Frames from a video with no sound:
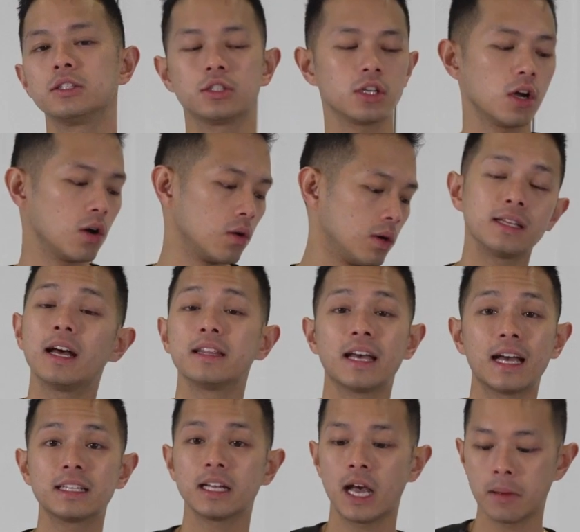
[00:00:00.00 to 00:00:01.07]
so it's not
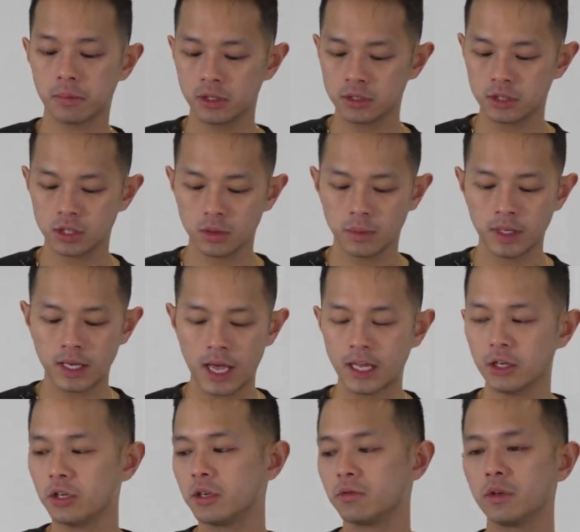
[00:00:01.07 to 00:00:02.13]
that time consuming, and
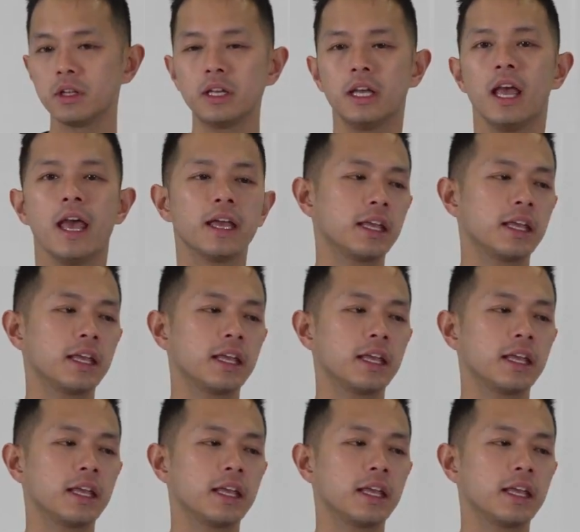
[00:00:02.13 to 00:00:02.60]
you can really